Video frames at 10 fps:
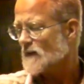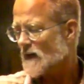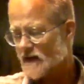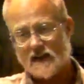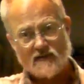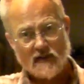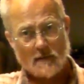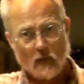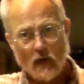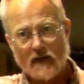That's
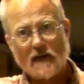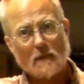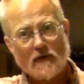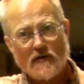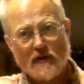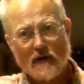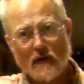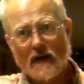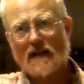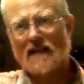number one. Number two